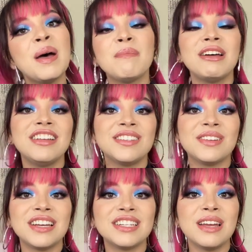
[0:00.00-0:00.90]
But until
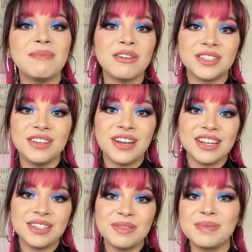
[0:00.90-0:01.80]
next time, I'll see you
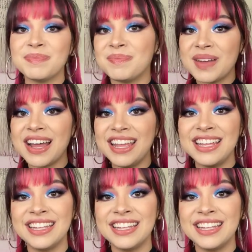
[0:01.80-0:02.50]
guys soon. Bye.